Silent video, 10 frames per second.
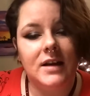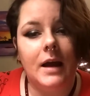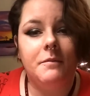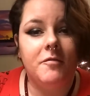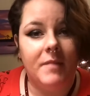
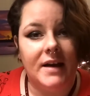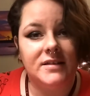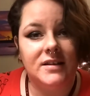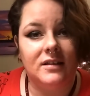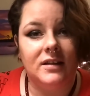type of
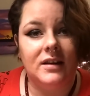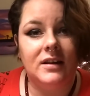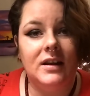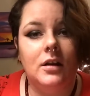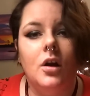
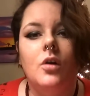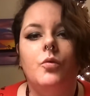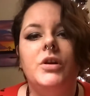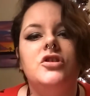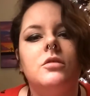masculinity,
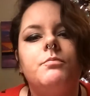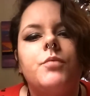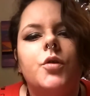we should